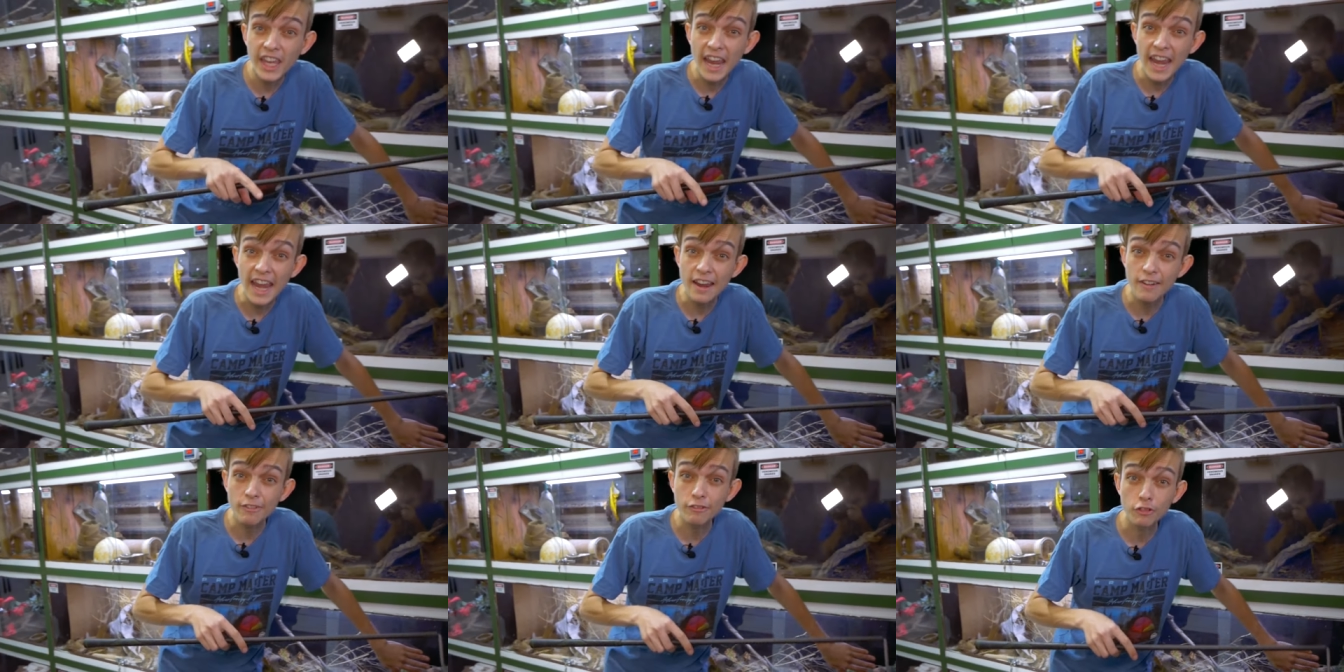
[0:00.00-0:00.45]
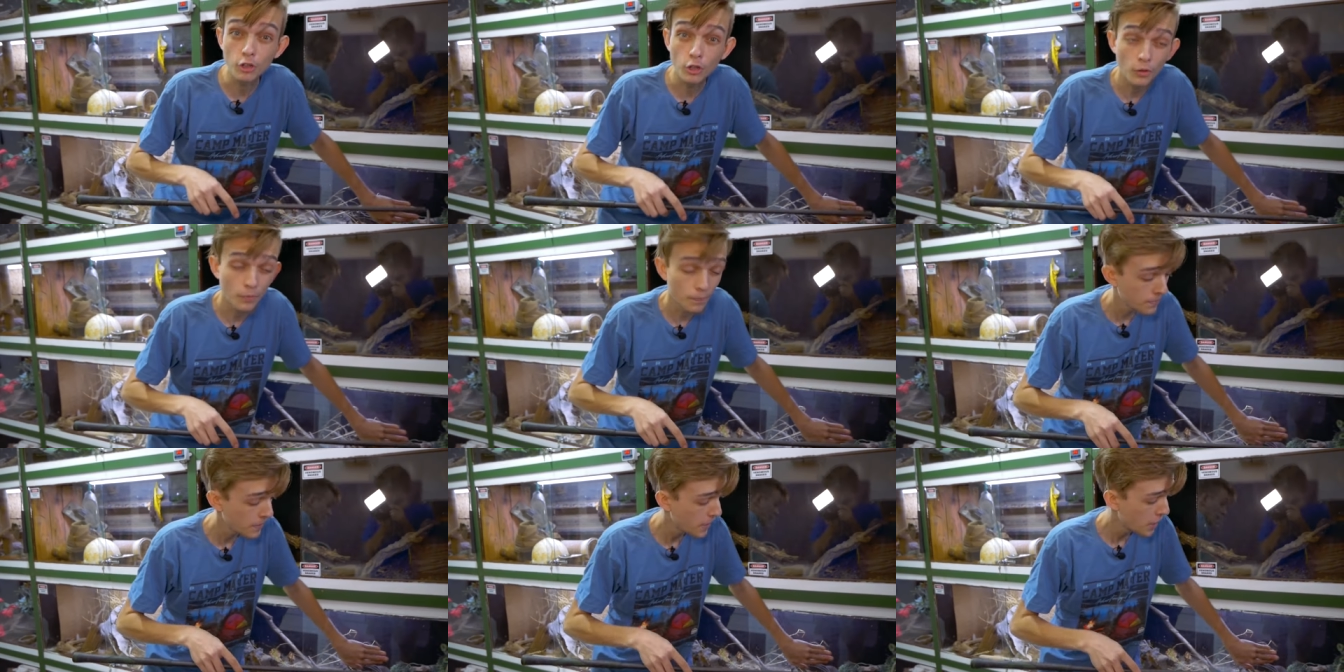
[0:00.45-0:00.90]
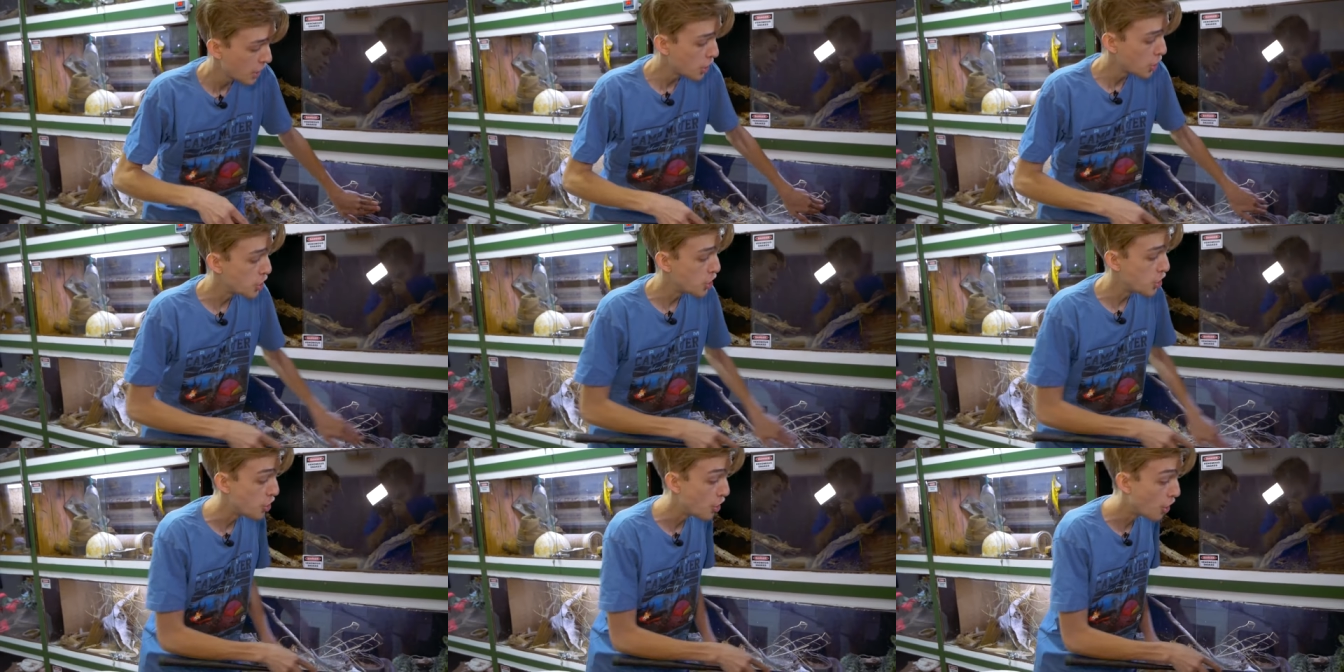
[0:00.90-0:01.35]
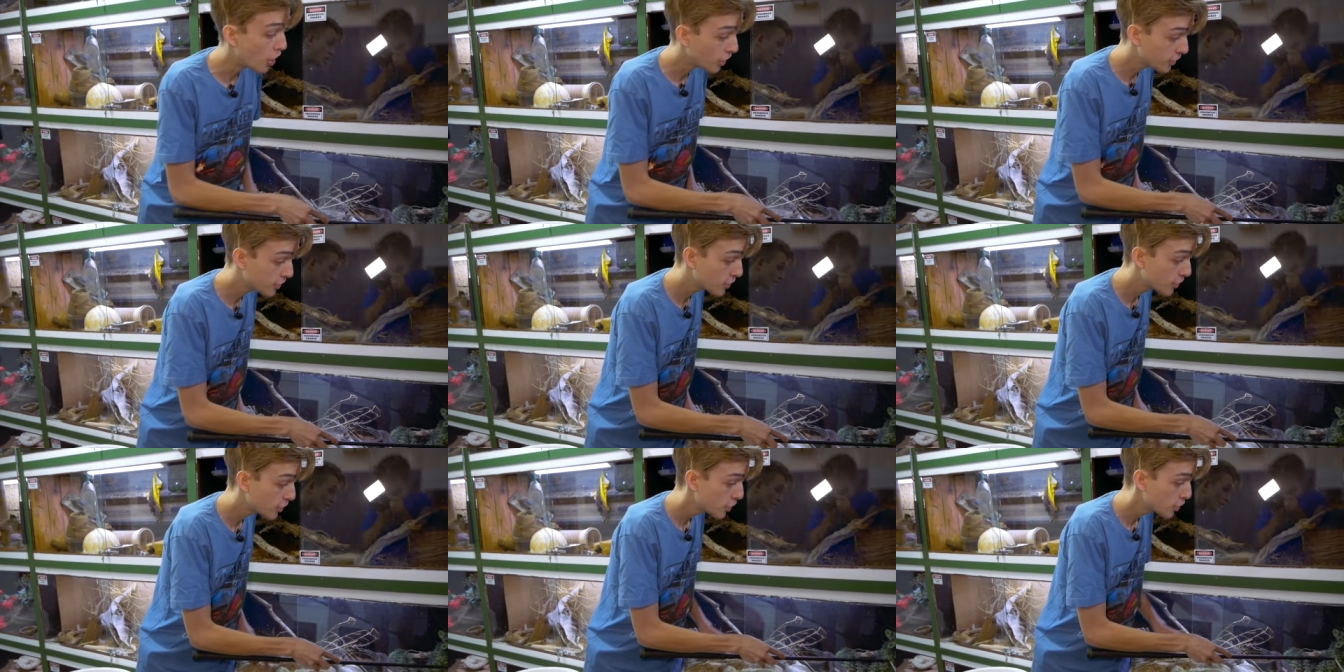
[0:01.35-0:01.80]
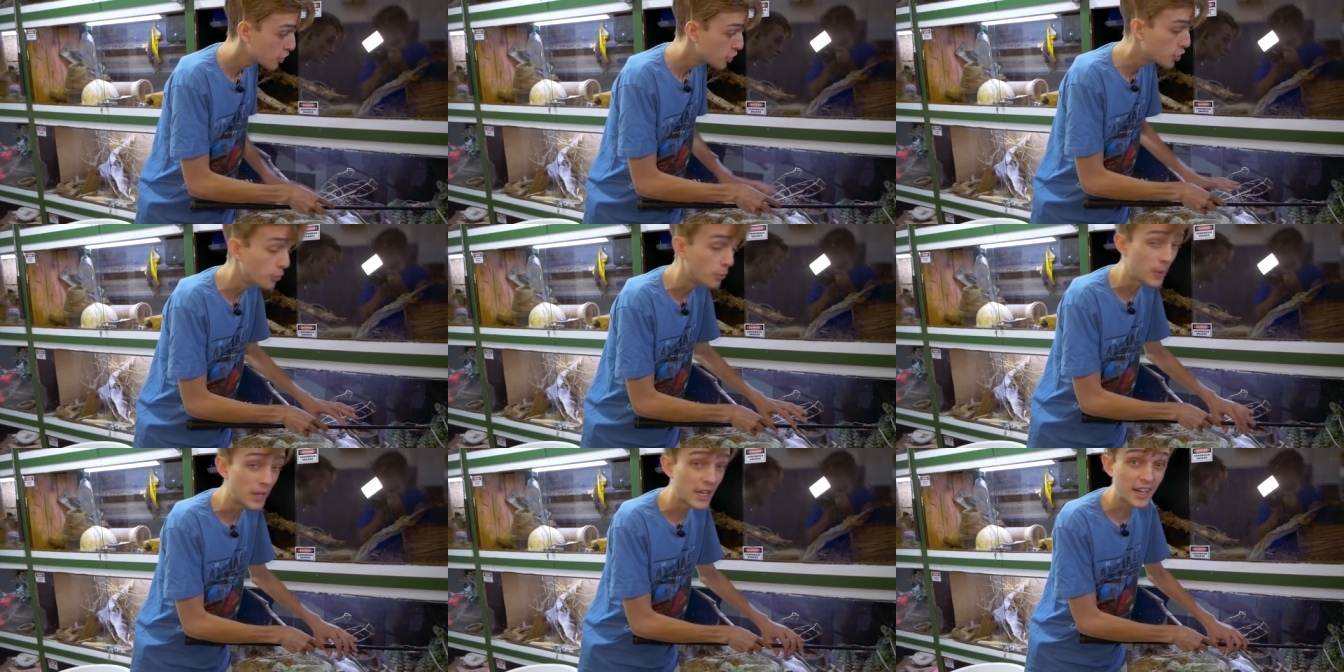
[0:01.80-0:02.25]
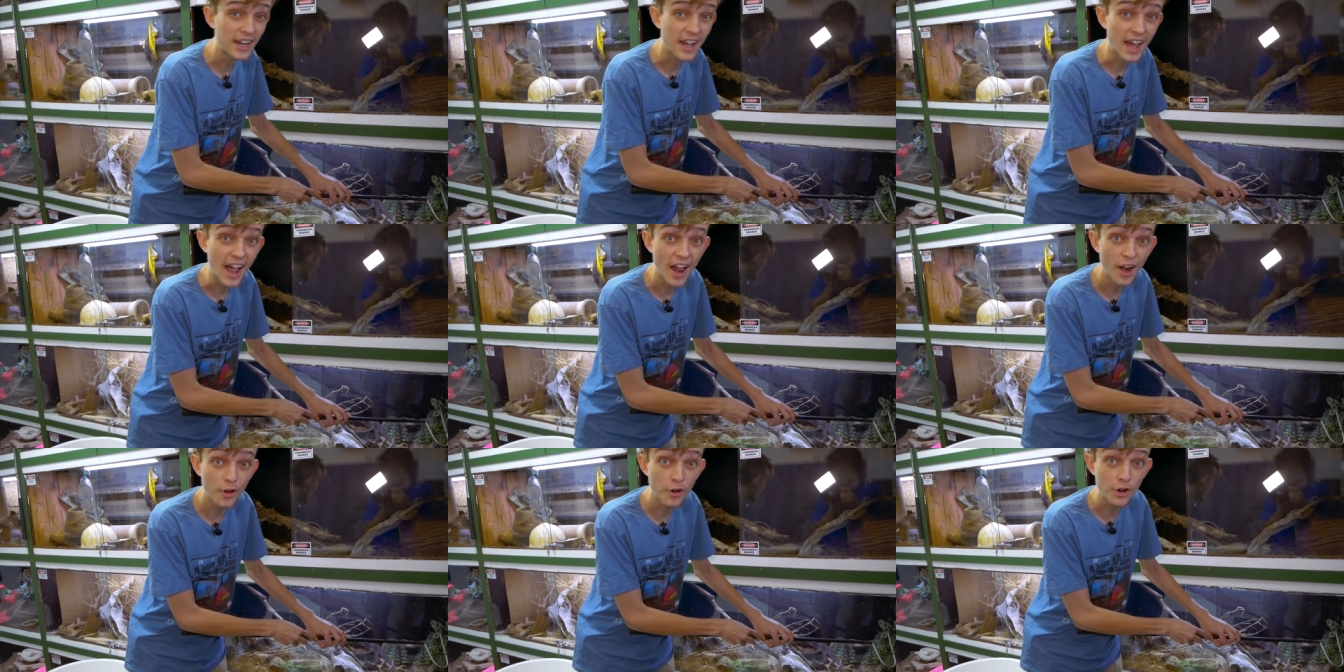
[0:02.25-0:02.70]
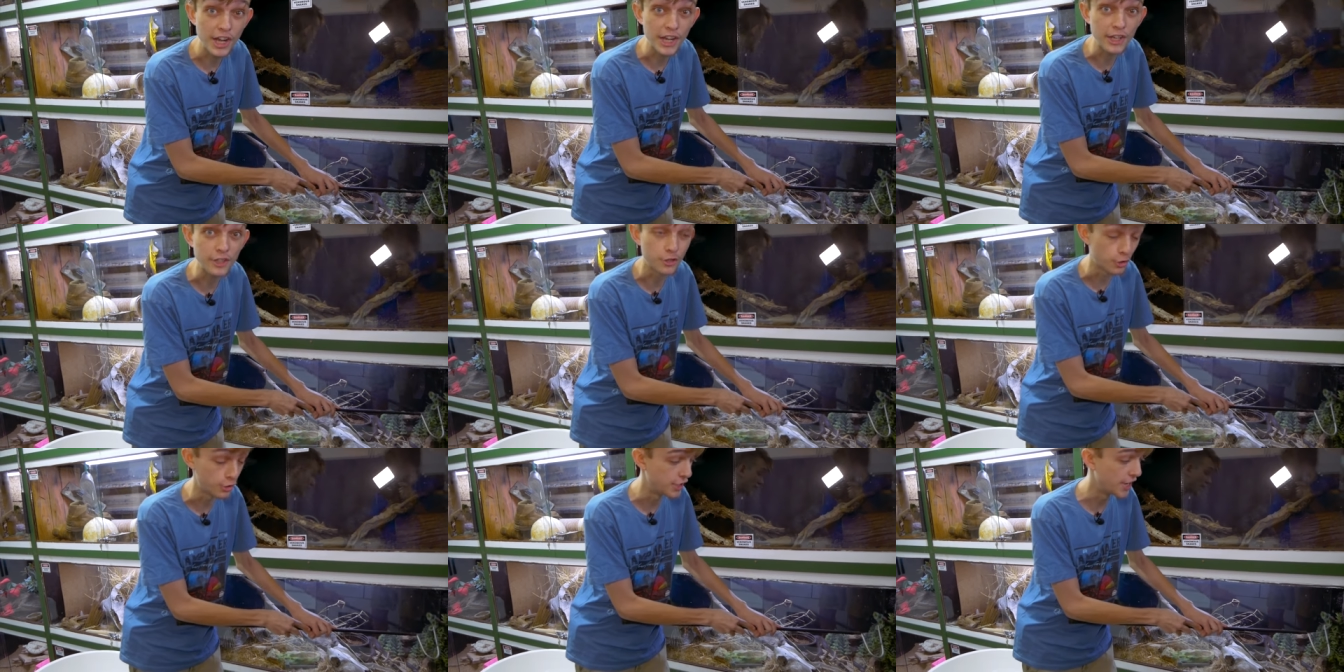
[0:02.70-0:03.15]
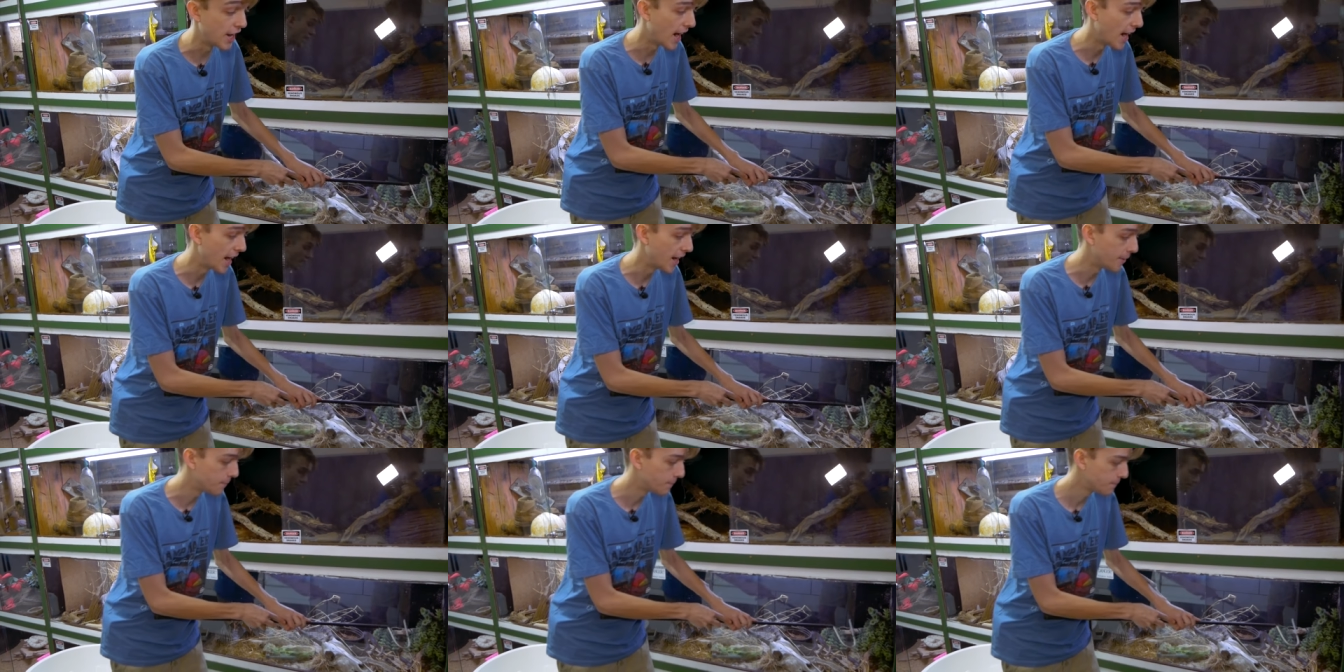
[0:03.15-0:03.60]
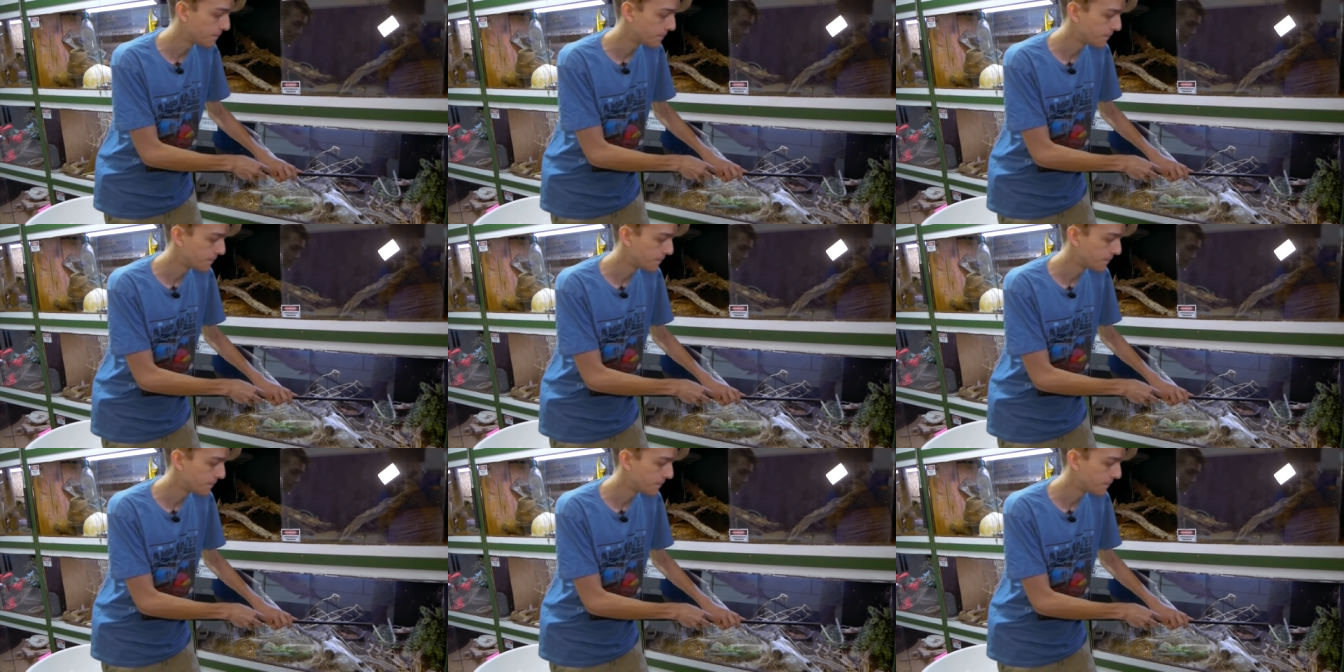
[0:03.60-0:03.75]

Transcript: careful not to be in a hurry to die.